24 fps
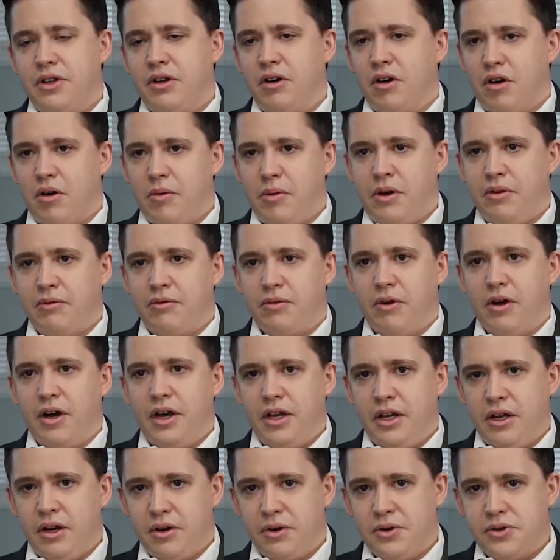the Army for
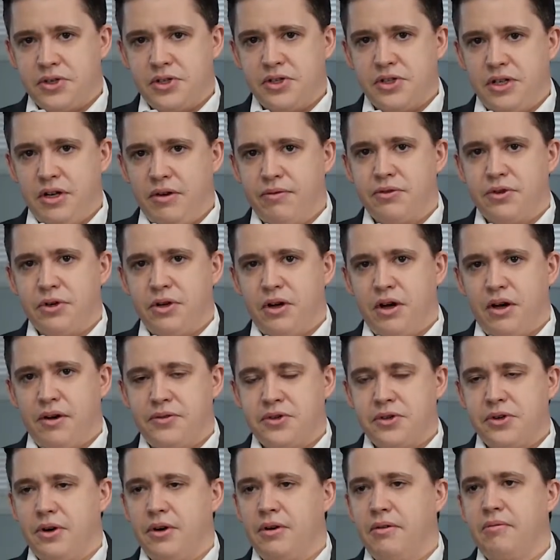8 years as an infantry
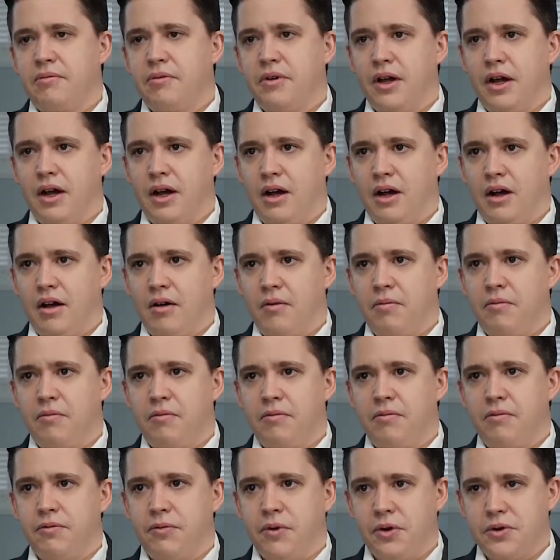officer,
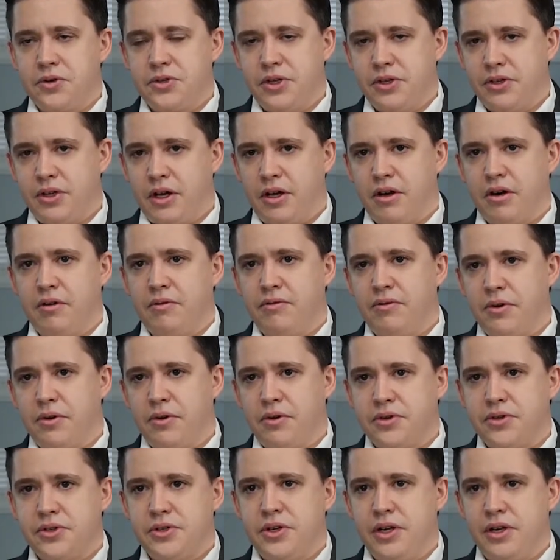first at the
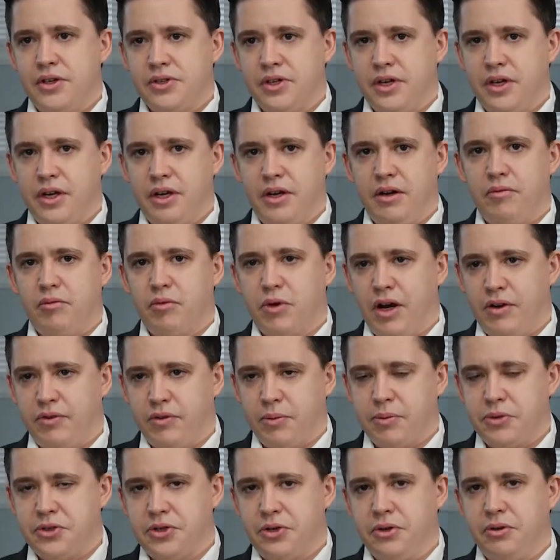101st as a
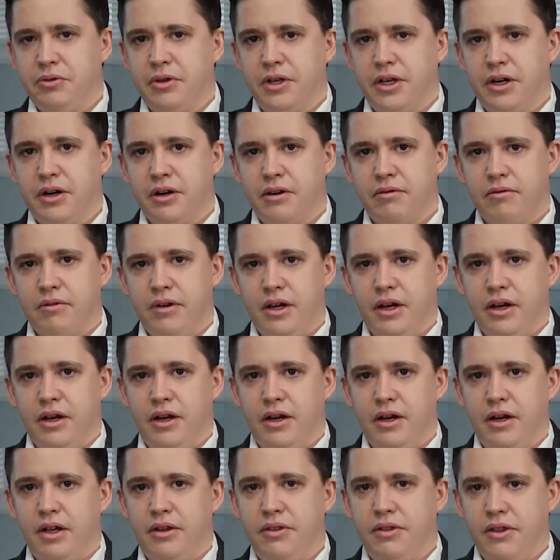rifle platoon leader,
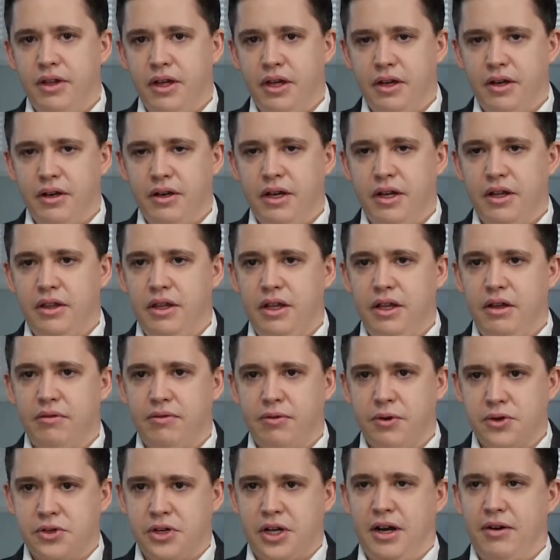and then in the
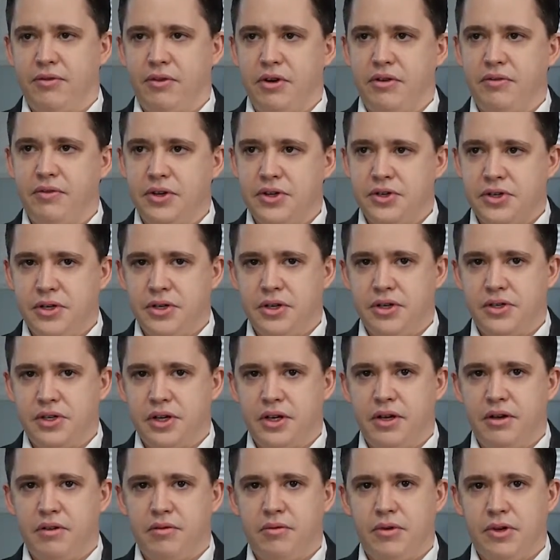1st Cavalry Division as
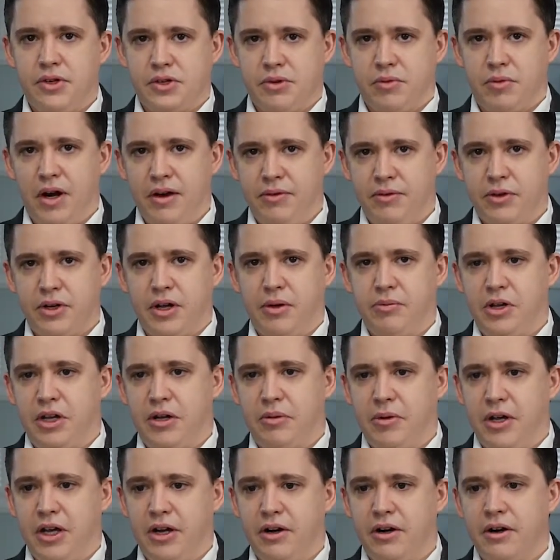a rifle company
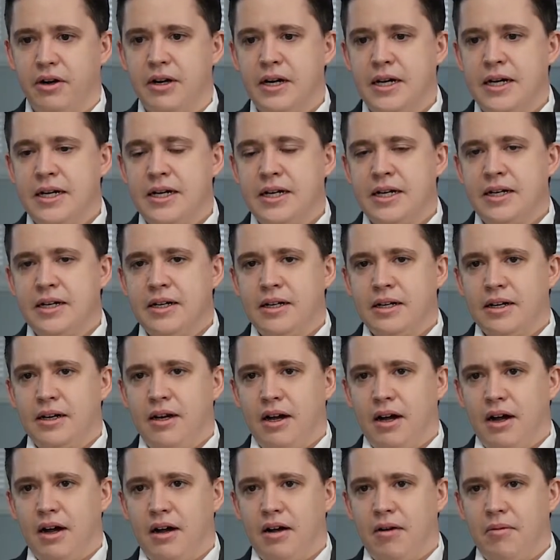commander.
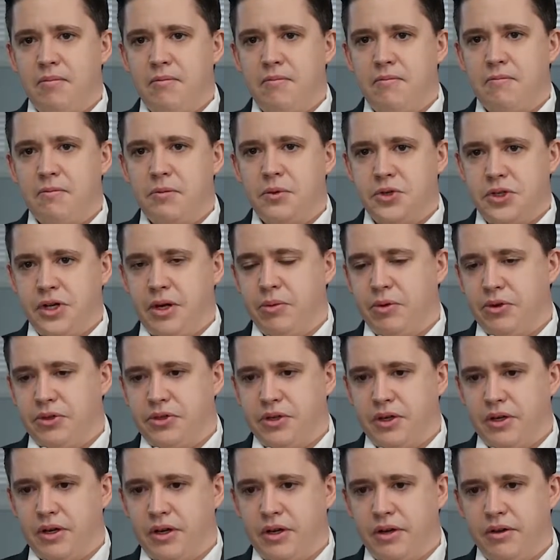Was able
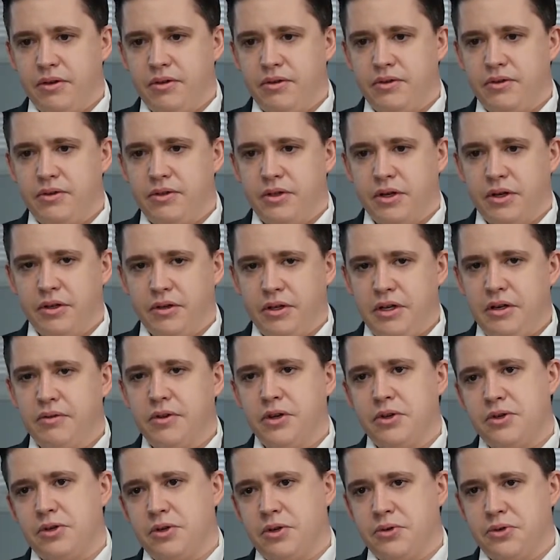to lead
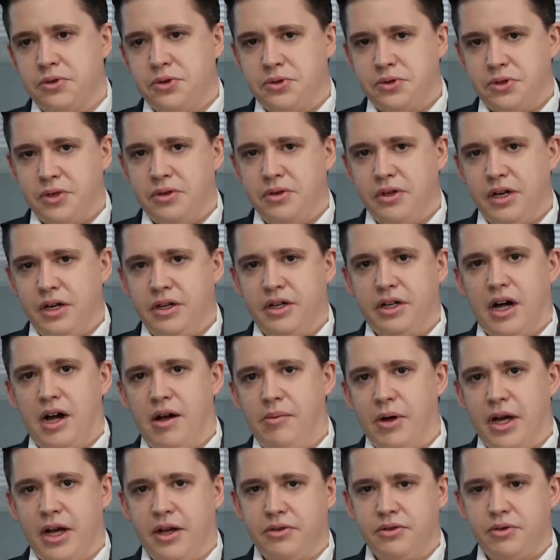those soldiers in
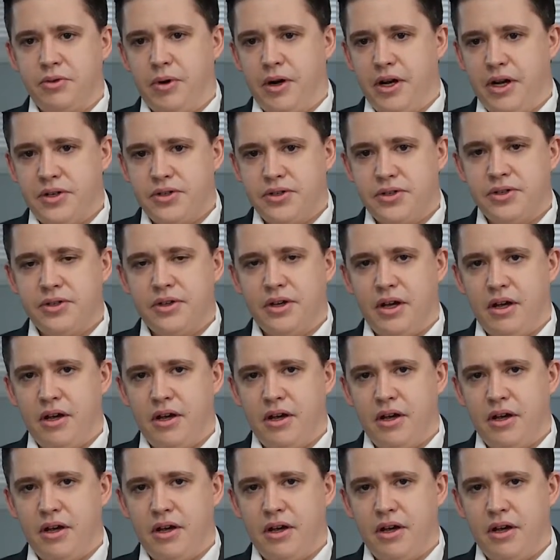combat twice,